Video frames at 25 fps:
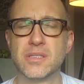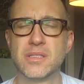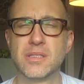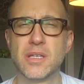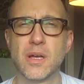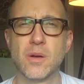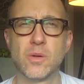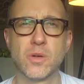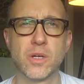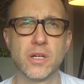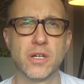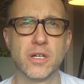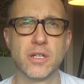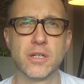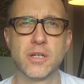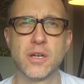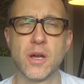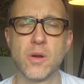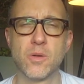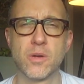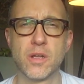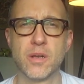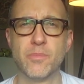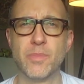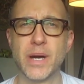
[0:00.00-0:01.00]
So good,
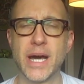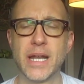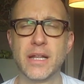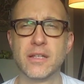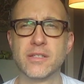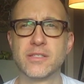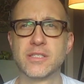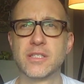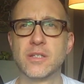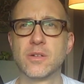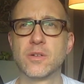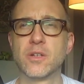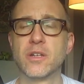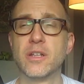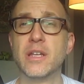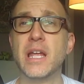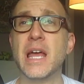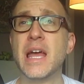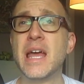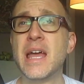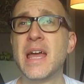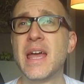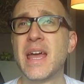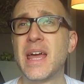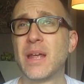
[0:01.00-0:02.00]
Coke and bottle, so good.
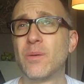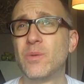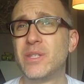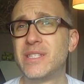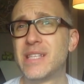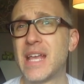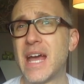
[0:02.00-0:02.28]
And we